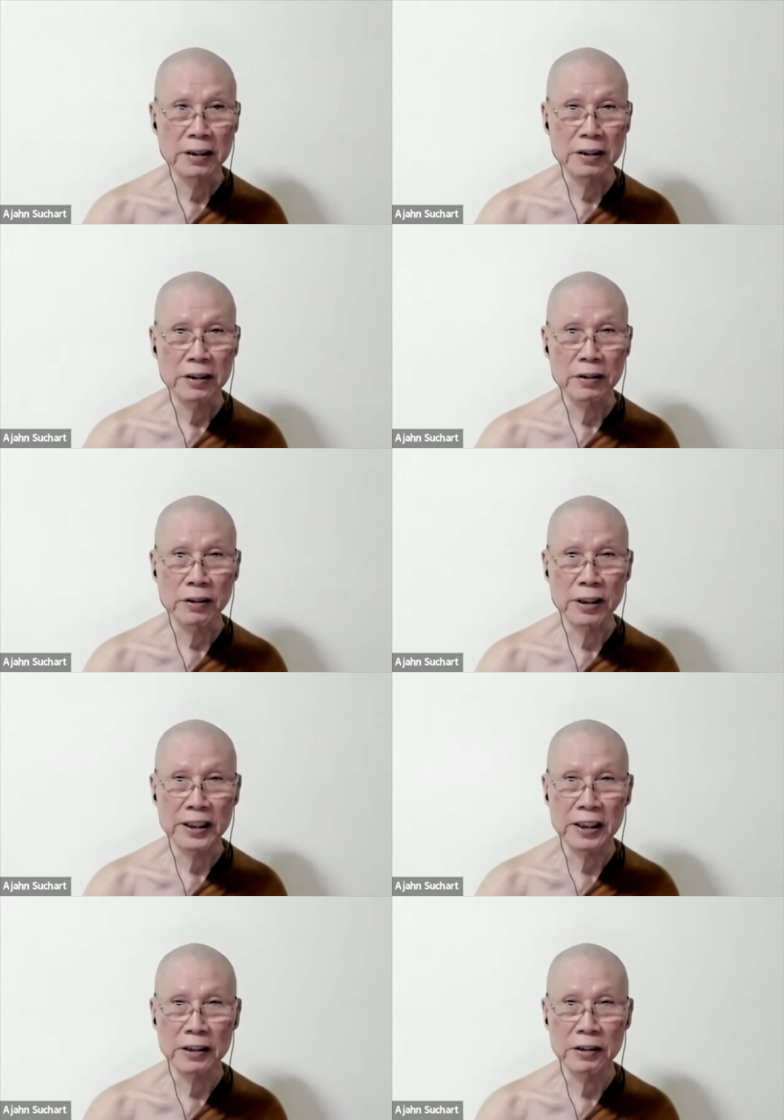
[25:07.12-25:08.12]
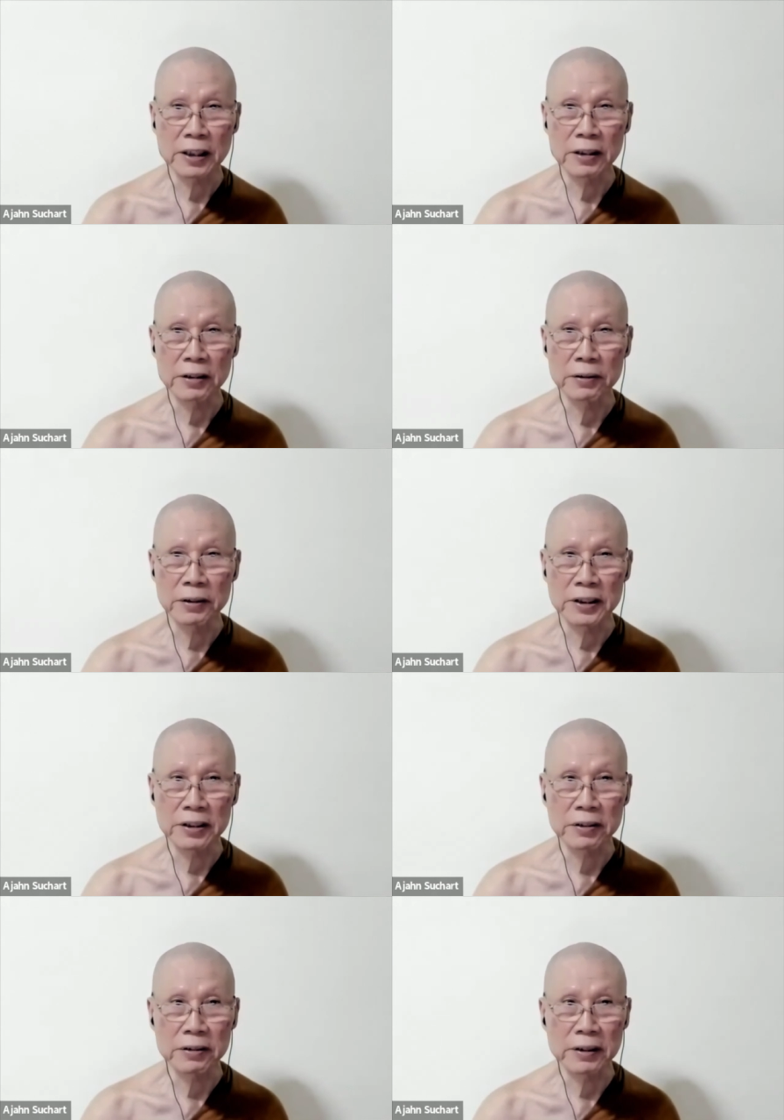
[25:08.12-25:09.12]
So the only thing you can do
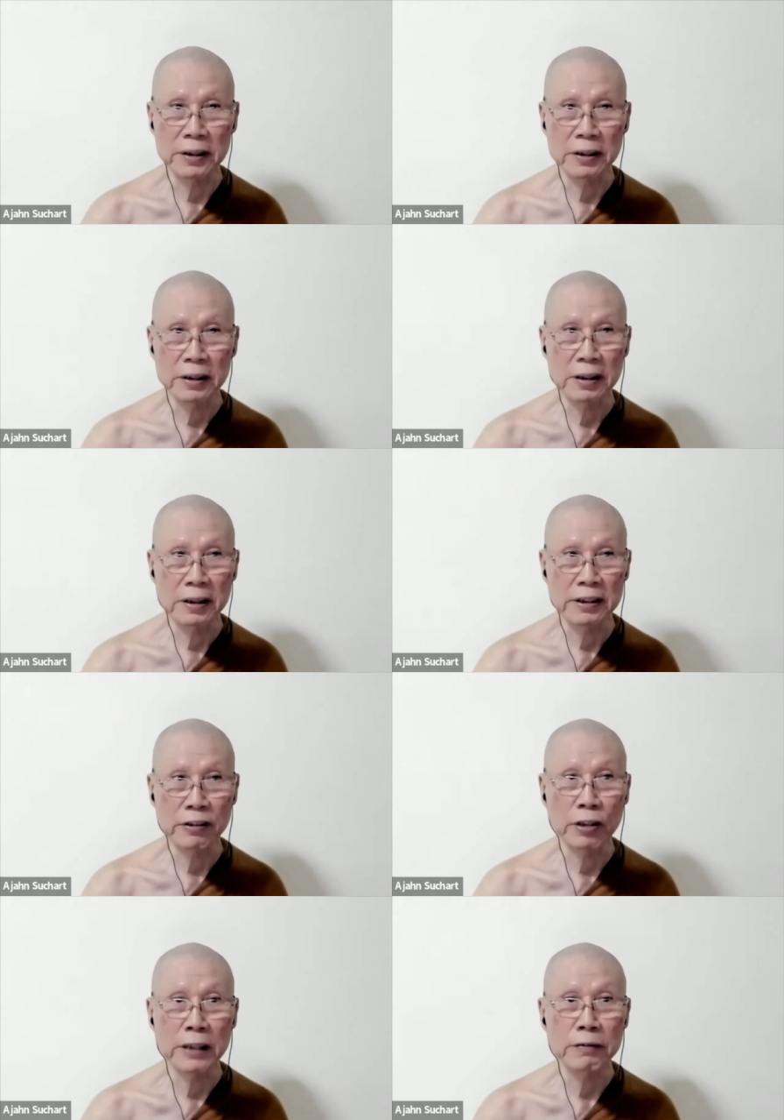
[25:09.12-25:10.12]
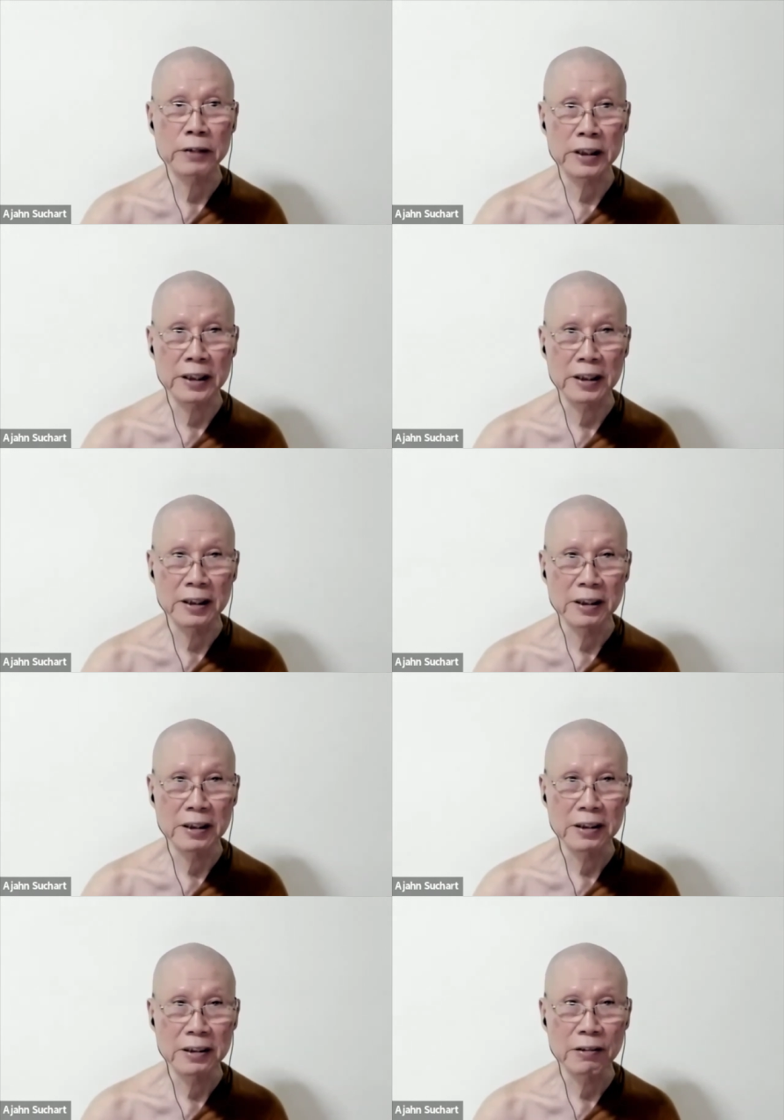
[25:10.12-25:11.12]
is to to live with it,
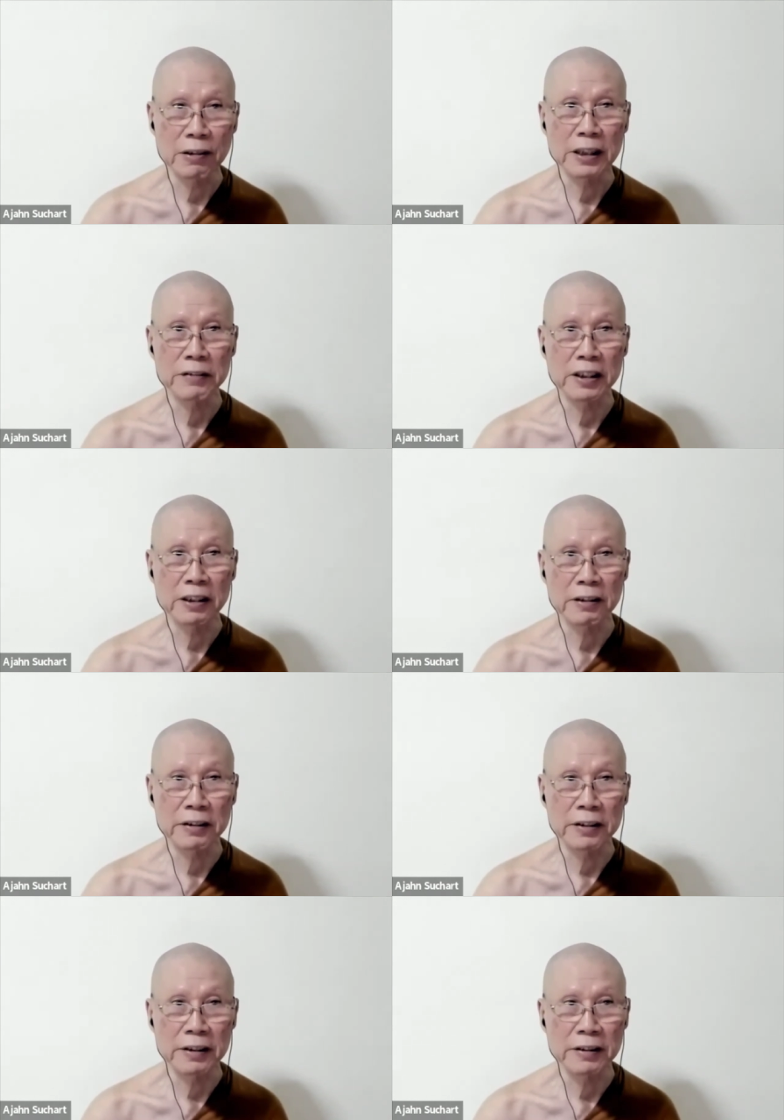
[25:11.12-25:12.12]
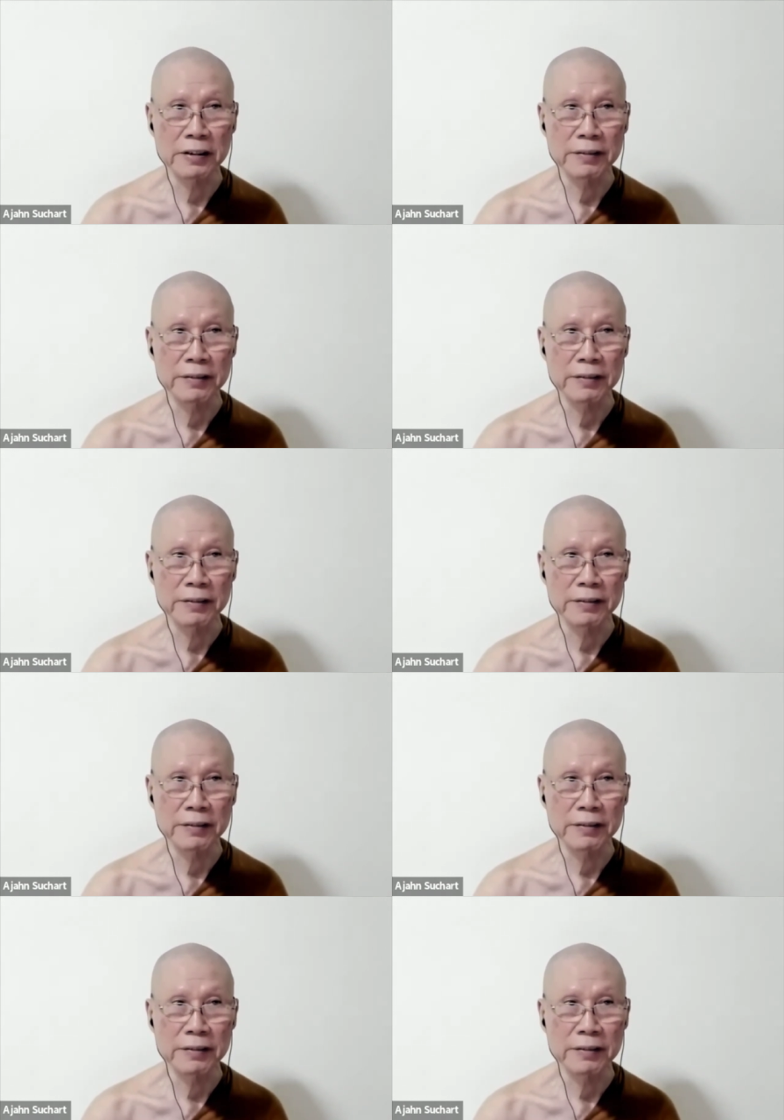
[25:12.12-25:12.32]
to leave it alone.